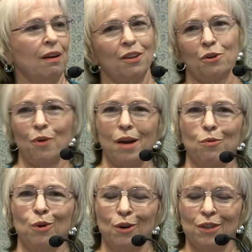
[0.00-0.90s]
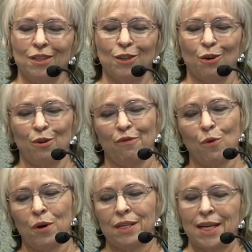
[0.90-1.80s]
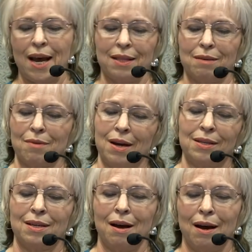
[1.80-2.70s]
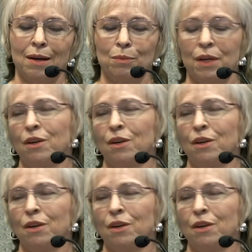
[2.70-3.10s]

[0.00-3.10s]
the right words and tone of voice at the right time,